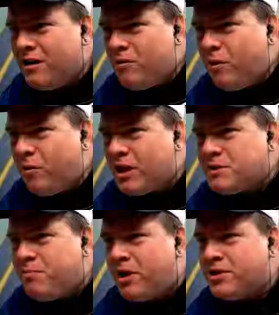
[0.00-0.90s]
We
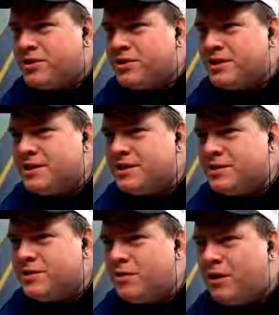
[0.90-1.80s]
watched Punisher Season
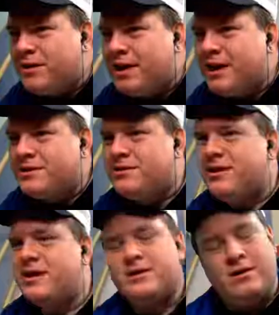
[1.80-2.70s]
2 all day
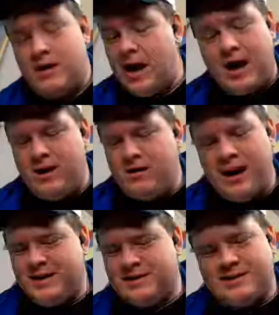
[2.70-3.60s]
yesterday. So, yeah, you
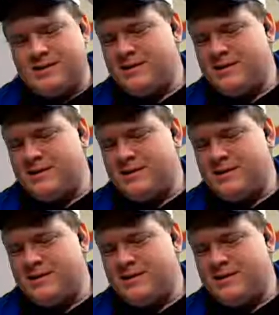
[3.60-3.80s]
guys,